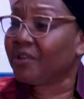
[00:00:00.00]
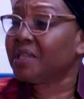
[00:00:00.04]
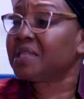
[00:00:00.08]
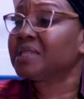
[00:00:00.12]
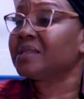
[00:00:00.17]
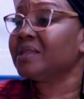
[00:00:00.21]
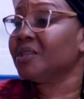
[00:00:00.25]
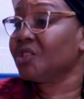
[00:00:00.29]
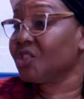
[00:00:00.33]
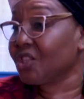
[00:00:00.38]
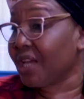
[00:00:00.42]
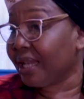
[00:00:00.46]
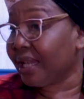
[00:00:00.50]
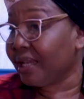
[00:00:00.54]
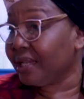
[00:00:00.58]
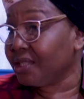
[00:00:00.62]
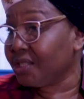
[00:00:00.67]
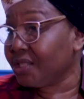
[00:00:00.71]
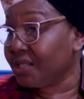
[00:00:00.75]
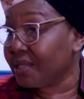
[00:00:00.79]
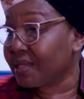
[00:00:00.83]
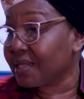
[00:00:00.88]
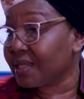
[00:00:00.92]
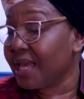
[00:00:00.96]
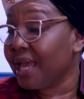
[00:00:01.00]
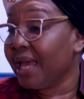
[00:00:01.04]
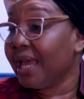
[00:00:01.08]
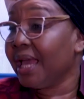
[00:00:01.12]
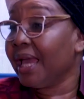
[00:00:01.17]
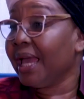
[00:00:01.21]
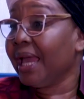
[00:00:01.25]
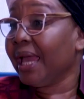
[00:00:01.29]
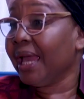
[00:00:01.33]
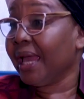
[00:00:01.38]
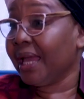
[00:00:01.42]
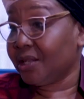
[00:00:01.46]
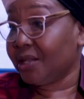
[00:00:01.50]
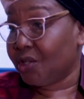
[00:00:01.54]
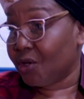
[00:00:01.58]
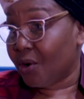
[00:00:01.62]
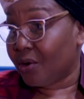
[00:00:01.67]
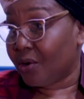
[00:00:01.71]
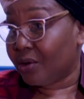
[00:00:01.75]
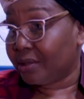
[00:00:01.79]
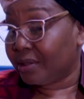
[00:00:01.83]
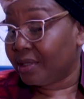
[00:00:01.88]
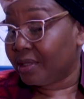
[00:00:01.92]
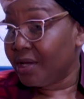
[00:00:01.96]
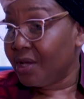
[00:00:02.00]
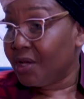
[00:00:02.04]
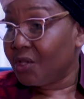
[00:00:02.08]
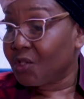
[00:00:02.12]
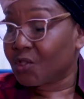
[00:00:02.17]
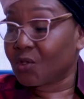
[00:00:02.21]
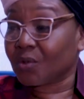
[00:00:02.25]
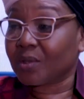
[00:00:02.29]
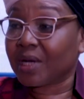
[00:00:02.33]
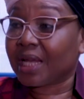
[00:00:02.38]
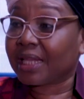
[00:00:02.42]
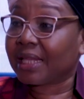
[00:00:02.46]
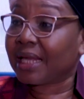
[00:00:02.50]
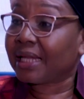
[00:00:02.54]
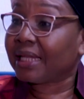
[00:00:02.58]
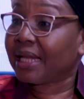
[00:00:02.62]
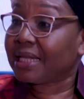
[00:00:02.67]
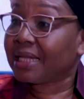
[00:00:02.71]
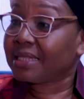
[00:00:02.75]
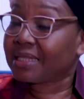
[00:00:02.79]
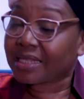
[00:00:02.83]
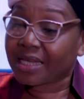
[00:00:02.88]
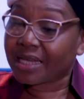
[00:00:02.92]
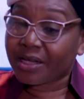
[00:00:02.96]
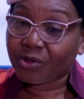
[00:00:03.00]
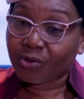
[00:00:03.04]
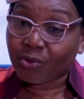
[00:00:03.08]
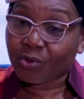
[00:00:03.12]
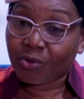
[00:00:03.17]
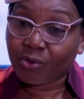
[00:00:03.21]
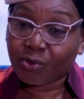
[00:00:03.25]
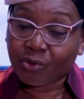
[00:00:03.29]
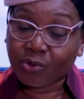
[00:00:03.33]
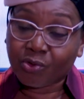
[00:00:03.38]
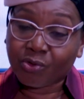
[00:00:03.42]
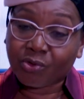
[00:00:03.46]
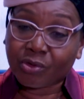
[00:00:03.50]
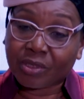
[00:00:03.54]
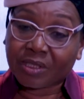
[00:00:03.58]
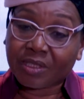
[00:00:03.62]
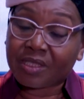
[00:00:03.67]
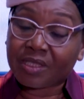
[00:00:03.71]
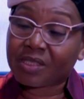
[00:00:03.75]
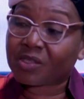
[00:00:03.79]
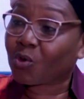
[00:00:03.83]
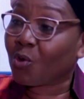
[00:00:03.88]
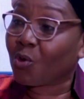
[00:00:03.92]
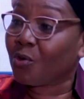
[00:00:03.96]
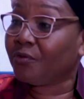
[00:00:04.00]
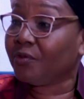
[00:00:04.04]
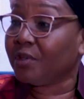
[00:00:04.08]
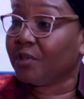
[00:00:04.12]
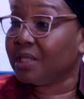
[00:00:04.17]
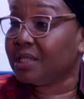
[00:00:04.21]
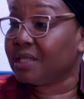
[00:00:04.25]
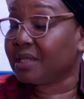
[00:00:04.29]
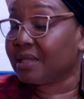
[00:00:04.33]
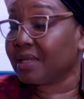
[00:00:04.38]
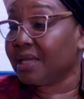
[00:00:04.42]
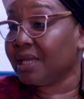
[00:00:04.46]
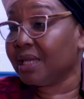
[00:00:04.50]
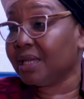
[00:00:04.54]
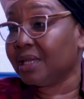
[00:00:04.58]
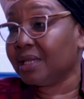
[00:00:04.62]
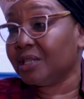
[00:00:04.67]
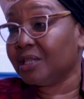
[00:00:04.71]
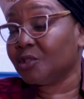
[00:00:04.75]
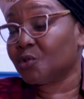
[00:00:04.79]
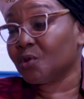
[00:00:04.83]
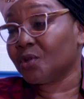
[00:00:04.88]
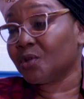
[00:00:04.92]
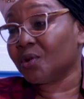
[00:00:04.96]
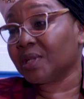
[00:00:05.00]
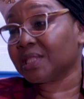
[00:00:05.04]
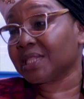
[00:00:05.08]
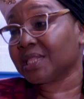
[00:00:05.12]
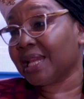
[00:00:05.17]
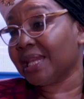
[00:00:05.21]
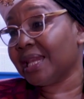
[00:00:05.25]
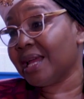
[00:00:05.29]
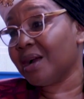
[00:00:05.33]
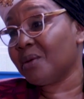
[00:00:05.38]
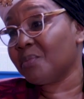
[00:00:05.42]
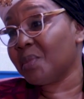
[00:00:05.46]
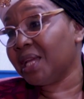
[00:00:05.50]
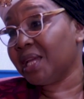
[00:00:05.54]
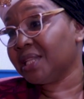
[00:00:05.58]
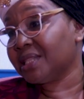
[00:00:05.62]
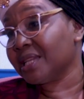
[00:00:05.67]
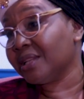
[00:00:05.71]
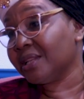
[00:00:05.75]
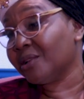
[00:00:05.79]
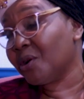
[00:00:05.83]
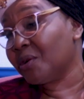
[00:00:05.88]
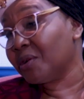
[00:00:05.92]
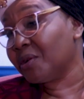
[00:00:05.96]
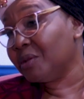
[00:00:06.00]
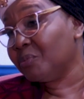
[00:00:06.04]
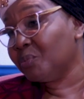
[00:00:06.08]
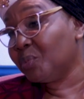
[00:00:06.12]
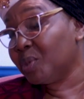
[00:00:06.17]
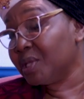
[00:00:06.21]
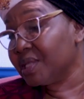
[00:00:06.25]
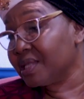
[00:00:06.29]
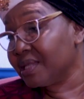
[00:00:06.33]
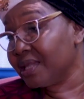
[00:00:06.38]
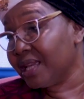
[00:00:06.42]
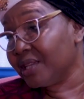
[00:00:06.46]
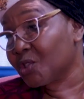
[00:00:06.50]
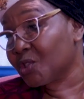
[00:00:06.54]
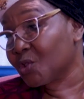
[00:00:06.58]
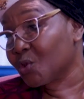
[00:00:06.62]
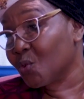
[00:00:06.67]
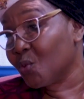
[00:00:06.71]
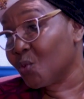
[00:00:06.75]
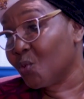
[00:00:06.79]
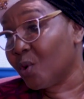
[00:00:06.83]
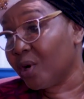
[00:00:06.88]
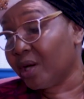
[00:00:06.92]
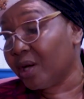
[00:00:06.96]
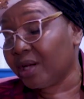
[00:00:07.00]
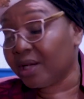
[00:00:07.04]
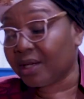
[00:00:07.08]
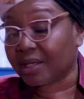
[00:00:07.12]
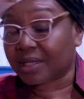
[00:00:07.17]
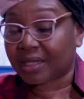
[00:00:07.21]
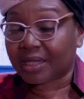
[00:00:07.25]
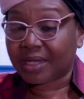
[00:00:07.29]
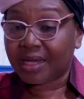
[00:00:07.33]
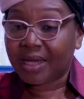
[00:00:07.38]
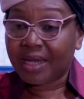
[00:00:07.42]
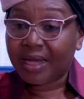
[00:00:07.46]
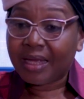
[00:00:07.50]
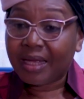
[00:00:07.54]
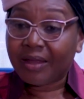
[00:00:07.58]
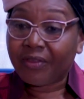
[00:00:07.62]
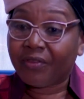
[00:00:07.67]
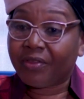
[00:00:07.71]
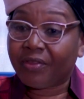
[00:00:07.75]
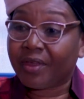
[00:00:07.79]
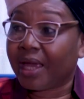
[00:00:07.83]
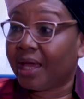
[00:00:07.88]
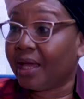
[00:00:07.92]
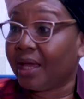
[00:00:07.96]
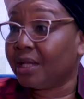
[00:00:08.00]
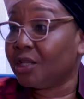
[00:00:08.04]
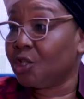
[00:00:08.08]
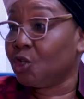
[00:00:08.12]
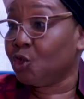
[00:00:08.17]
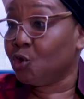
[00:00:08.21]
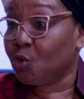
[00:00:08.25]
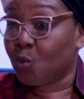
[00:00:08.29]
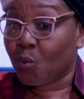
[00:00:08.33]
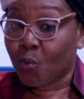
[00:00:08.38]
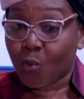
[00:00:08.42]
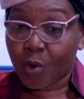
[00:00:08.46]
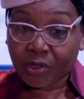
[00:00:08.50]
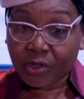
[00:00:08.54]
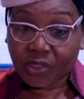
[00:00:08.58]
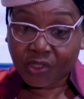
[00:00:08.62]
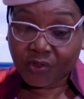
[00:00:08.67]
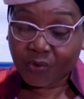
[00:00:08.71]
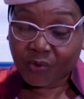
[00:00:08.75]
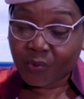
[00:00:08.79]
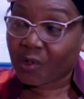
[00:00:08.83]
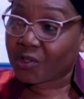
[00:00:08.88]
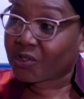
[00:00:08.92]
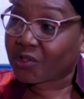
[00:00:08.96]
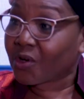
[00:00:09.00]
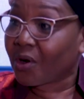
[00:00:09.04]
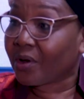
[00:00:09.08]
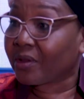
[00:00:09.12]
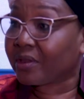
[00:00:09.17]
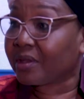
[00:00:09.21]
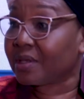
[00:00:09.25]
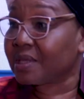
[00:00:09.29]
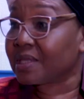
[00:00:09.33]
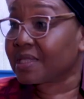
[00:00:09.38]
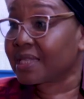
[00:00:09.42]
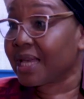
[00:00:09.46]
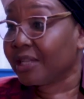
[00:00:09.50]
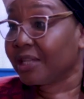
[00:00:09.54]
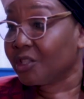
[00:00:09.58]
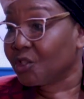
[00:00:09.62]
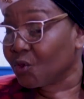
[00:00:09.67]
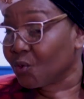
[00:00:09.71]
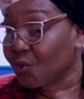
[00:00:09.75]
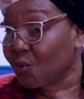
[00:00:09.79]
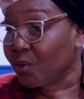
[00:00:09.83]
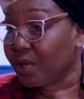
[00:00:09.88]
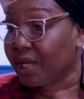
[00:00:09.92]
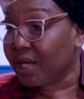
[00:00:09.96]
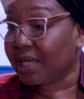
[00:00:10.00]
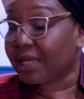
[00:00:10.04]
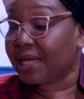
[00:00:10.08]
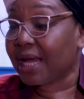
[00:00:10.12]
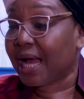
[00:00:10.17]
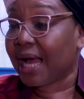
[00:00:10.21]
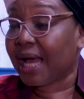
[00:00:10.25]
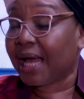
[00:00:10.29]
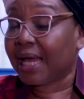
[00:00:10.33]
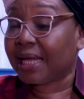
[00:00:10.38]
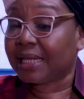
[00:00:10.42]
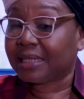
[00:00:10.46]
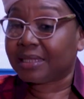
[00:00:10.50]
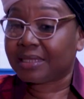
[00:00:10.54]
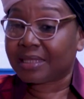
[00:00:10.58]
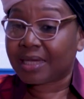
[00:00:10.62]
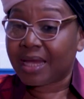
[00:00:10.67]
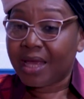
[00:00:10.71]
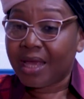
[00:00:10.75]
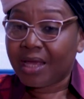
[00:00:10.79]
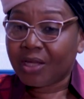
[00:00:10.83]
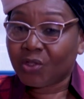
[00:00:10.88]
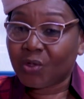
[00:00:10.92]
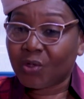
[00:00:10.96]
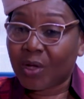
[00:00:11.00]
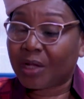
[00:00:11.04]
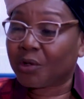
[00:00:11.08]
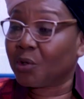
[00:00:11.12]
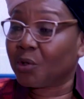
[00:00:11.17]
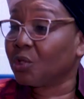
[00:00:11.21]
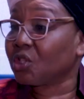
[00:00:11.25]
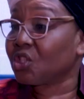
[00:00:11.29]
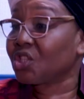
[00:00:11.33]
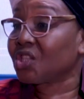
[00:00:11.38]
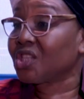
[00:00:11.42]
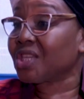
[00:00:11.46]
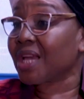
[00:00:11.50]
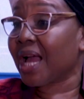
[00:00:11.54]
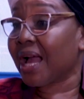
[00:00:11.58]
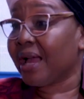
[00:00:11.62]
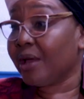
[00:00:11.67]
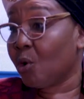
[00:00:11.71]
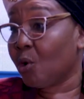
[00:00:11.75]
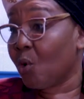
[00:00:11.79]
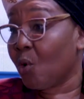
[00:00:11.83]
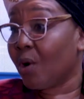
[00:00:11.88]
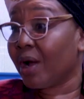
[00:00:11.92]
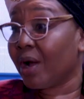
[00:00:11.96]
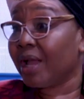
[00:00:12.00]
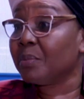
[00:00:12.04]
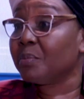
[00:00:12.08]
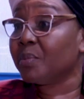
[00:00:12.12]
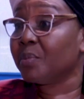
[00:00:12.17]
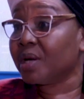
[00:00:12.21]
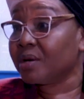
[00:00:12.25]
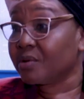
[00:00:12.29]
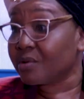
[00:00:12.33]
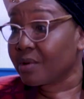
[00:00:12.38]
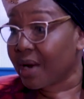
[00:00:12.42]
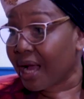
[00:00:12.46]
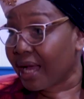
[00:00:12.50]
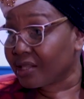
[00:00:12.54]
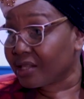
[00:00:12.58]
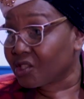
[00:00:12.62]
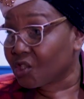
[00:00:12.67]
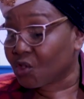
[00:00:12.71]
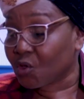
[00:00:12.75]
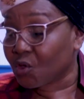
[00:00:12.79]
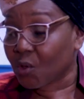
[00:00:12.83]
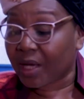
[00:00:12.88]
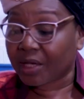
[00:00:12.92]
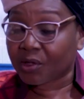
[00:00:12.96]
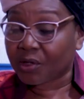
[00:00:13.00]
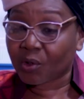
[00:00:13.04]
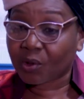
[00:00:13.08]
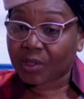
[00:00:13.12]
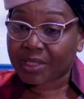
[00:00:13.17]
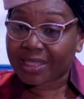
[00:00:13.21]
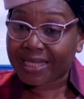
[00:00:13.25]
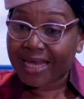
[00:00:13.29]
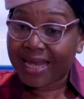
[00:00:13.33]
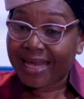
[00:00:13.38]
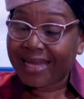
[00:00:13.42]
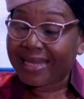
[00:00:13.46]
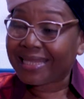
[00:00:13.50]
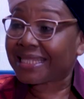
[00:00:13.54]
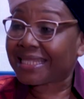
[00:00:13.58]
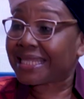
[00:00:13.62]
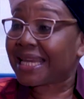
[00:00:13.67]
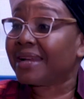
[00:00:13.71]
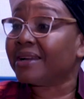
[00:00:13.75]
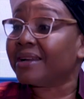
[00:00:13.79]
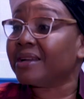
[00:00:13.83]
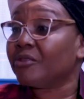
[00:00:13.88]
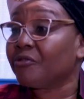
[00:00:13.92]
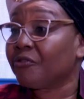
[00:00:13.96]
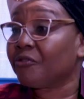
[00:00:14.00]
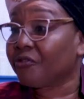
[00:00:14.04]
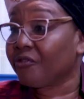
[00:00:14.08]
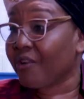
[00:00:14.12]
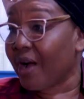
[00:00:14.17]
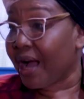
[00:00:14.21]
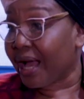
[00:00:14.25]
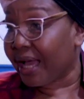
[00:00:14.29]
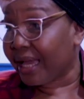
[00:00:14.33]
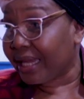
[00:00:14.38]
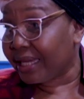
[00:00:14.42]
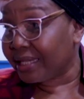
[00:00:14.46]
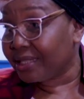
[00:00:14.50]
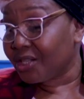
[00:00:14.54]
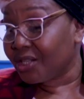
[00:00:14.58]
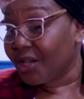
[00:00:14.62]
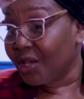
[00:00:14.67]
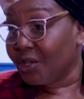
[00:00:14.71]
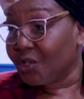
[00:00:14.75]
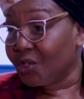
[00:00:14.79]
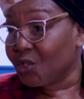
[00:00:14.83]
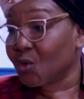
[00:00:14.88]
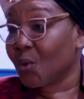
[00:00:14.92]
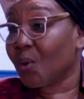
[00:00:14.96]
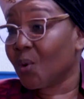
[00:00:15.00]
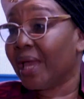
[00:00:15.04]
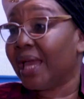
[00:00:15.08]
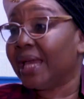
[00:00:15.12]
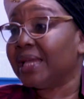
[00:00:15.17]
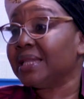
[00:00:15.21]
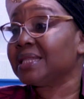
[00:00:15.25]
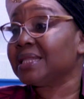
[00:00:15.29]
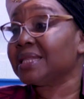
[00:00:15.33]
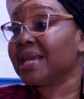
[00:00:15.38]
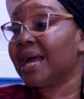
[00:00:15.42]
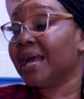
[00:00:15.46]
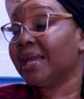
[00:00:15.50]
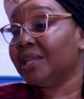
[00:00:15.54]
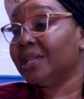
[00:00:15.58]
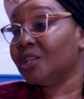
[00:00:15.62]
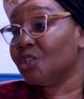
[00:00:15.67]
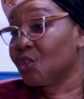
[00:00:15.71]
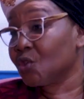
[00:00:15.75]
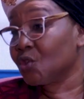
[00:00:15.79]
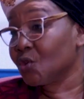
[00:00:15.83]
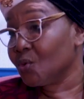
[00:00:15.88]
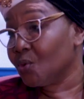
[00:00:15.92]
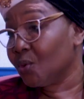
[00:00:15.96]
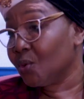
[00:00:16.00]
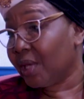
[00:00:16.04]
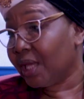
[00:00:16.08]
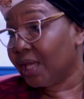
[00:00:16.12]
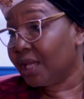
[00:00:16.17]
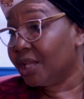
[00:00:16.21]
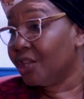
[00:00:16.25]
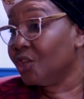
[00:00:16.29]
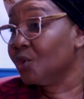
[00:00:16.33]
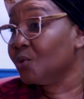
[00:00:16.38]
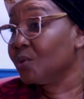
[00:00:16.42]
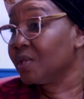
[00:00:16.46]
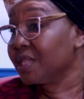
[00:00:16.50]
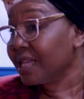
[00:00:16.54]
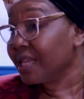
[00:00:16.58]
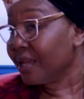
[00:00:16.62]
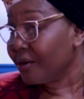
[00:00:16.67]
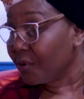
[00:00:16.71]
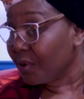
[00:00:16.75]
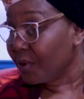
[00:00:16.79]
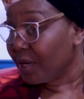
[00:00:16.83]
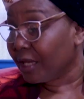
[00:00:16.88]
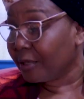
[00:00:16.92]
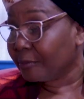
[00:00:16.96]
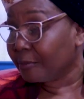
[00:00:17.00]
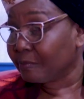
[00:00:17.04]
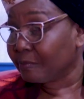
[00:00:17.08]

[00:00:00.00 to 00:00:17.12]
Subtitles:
the challenges head on. So rather than saying, oh, look, this COVID thing, it will not allow my tailoring business to work, then you watched what others are doing, and you are not shy or embarrassed. You are not terrified to enter into a new terrain.